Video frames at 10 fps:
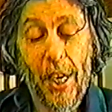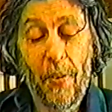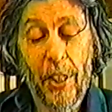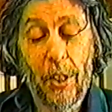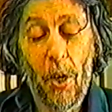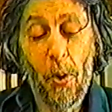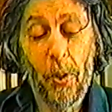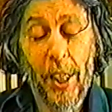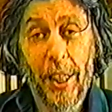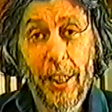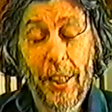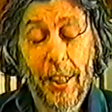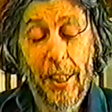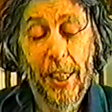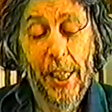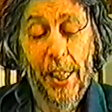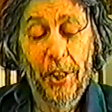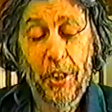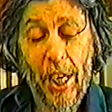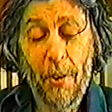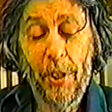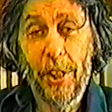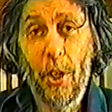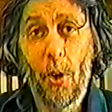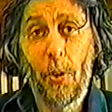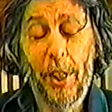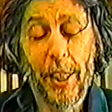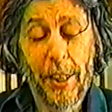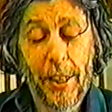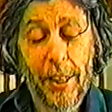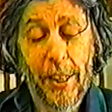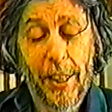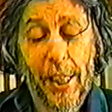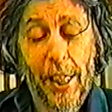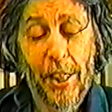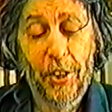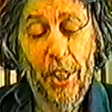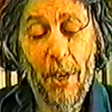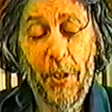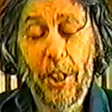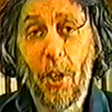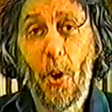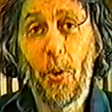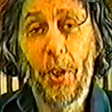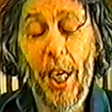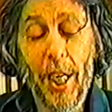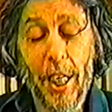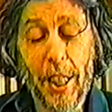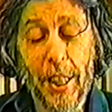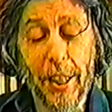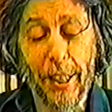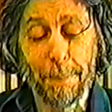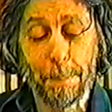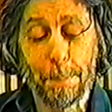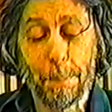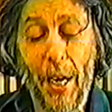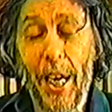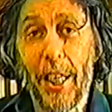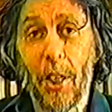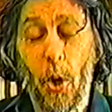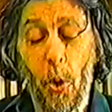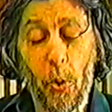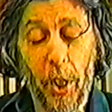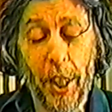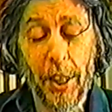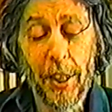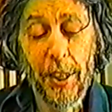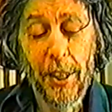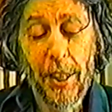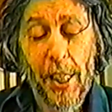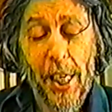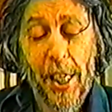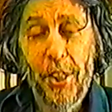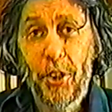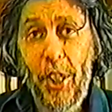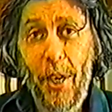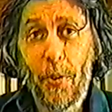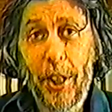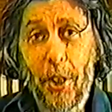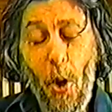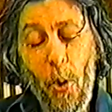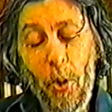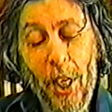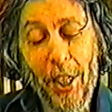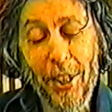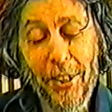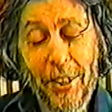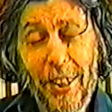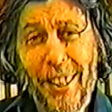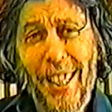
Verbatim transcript: Cherry Cola, Cherry Cola, Cherry Cola up my hola, Cherry Cola